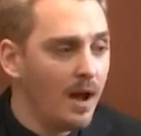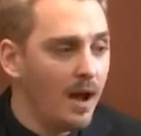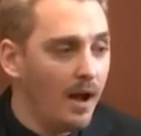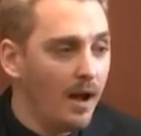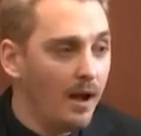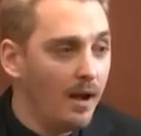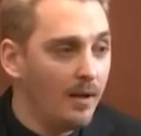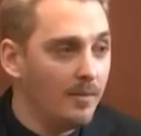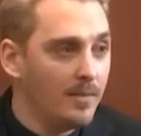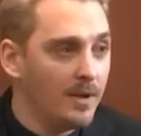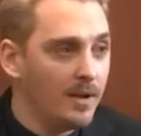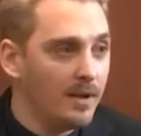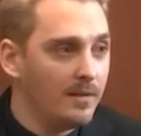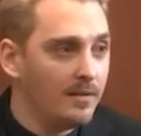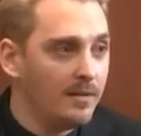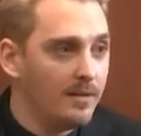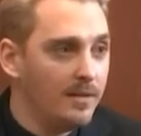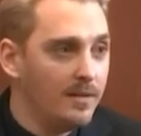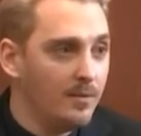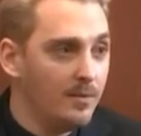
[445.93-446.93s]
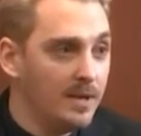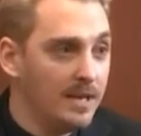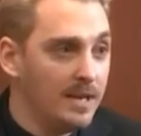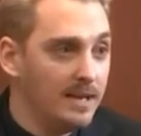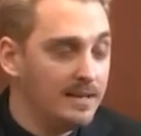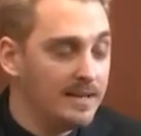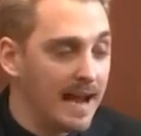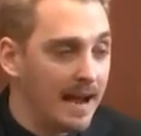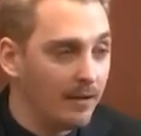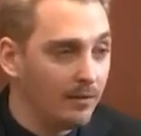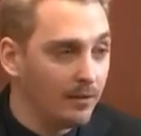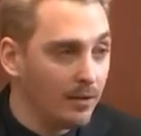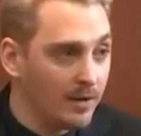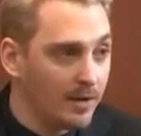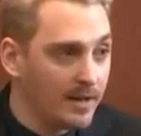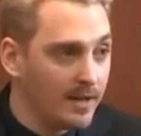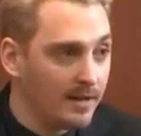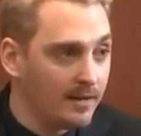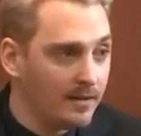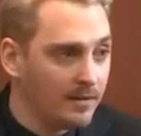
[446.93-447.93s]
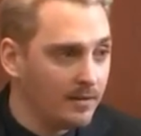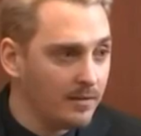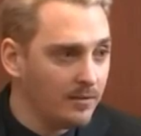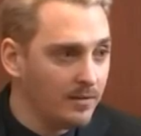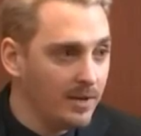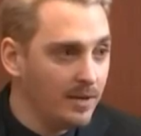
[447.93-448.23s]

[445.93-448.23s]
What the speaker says: We downloaded it.